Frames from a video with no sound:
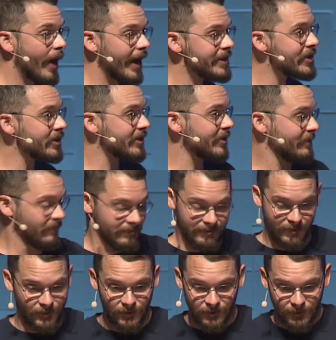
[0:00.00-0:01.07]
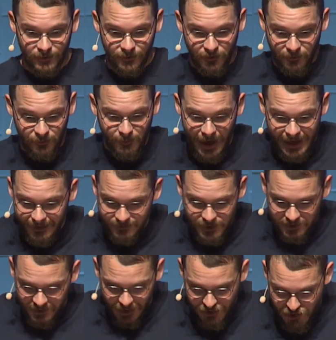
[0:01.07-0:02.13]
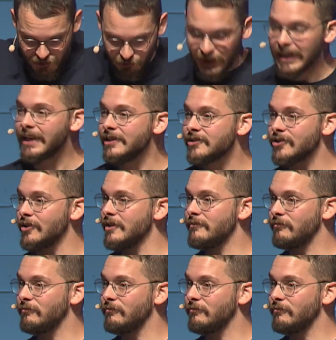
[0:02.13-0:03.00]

I just, my adrenaline started